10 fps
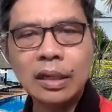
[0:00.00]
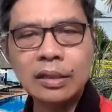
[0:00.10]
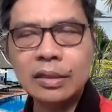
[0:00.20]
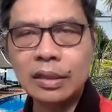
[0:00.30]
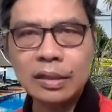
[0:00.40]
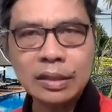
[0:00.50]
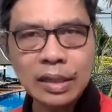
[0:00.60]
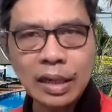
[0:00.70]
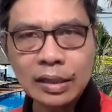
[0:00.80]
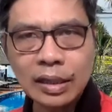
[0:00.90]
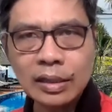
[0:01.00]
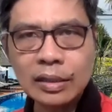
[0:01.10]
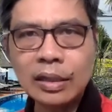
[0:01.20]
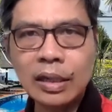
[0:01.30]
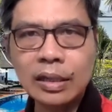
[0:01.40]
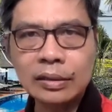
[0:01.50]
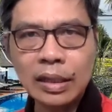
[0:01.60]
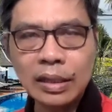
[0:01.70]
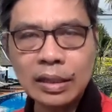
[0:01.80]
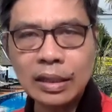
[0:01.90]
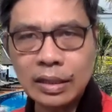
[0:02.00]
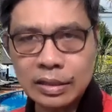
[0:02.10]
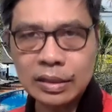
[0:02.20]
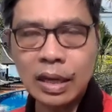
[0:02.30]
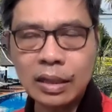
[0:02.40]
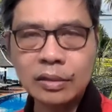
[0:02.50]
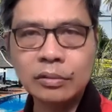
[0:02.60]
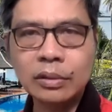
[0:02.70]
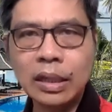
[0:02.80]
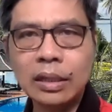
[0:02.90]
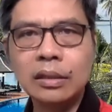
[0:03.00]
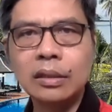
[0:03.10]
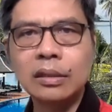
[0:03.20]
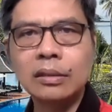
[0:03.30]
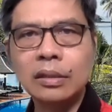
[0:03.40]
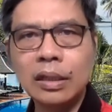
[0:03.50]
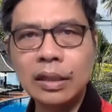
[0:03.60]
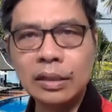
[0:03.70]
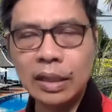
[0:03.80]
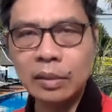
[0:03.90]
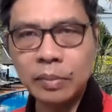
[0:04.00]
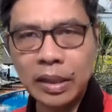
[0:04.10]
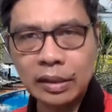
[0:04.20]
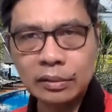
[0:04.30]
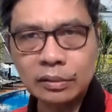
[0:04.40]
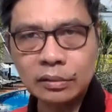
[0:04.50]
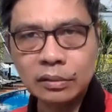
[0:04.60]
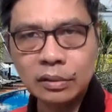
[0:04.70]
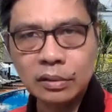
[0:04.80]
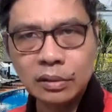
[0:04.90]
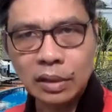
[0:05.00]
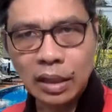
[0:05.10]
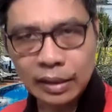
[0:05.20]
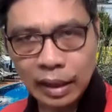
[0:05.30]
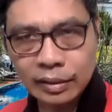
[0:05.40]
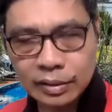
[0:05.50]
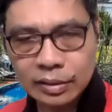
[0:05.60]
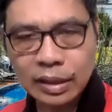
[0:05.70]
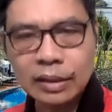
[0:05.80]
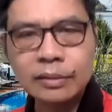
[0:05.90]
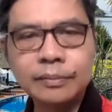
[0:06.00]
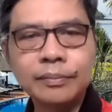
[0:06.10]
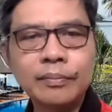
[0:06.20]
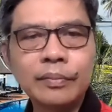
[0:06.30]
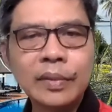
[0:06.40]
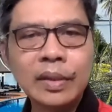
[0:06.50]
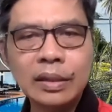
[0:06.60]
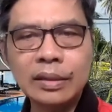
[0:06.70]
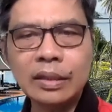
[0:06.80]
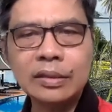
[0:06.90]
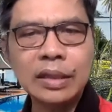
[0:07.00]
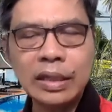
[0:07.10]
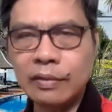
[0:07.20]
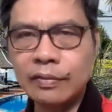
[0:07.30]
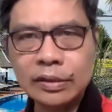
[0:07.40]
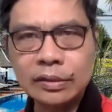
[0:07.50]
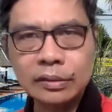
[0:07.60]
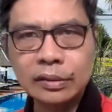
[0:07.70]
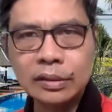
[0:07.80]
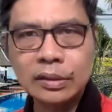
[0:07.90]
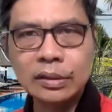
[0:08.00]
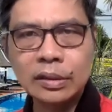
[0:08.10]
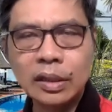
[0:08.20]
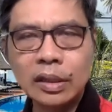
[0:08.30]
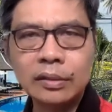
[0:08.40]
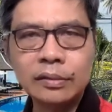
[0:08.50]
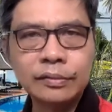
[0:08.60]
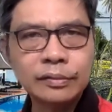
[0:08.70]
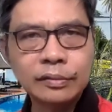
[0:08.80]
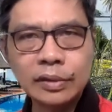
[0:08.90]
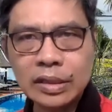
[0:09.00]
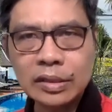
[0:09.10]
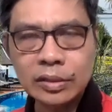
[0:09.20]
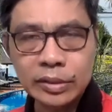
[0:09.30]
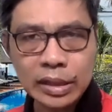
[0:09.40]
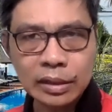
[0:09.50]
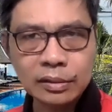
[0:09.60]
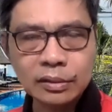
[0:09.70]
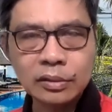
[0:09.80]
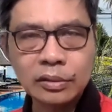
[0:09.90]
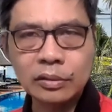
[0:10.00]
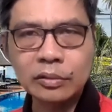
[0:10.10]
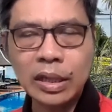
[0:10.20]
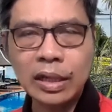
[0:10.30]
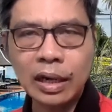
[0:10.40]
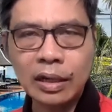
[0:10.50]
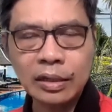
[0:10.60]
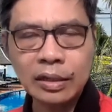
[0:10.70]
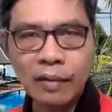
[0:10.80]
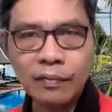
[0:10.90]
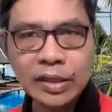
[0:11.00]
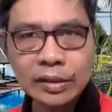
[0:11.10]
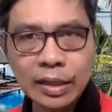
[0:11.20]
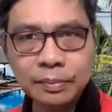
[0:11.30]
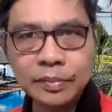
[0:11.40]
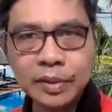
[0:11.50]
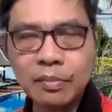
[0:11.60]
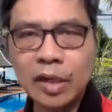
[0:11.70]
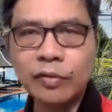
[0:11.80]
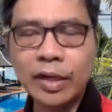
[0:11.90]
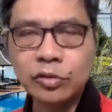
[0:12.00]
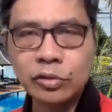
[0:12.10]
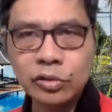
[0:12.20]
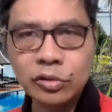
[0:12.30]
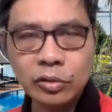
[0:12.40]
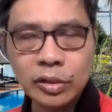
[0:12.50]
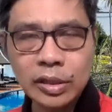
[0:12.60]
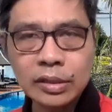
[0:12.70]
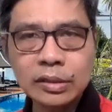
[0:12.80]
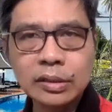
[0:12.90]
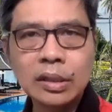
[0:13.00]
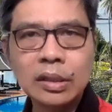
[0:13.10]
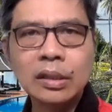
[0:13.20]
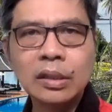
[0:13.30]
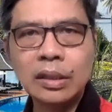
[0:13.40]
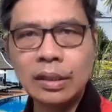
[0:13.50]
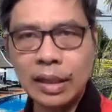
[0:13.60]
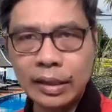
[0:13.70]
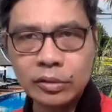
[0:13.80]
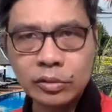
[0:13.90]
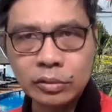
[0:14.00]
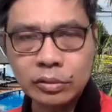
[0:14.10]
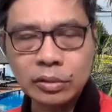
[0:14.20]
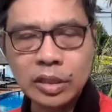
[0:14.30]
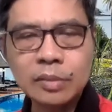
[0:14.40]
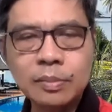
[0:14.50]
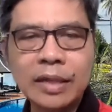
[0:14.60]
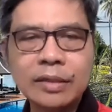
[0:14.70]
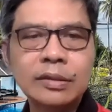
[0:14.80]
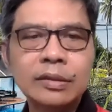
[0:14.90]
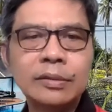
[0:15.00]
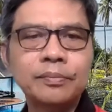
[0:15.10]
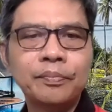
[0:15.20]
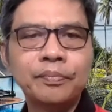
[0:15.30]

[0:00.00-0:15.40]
Ang isang kasalanan hindi nanatili ng isa, kundi nadagdagan pa ng another sin. And that's the evil of this greed. You know, he covered it up. He manufactured stories. He lied to his master.